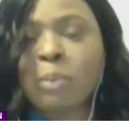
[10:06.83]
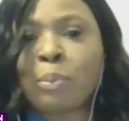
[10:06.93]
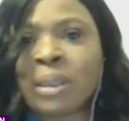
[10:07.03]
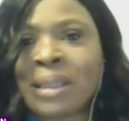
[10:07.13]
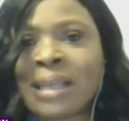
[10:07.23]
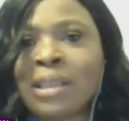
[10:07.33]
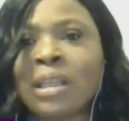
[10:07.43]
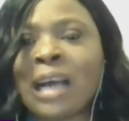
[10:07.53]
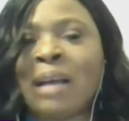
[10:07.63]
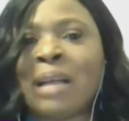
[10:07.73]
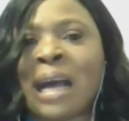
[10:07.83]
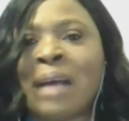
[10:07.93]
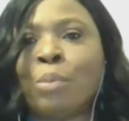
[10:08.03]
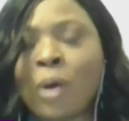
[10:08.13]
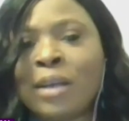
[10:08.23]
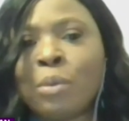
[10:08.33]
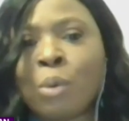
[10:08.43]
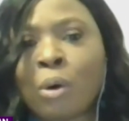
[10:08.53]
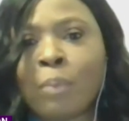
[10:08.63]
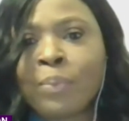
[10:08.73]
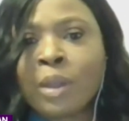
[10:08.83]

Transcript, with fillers: But there's, I, I more and more,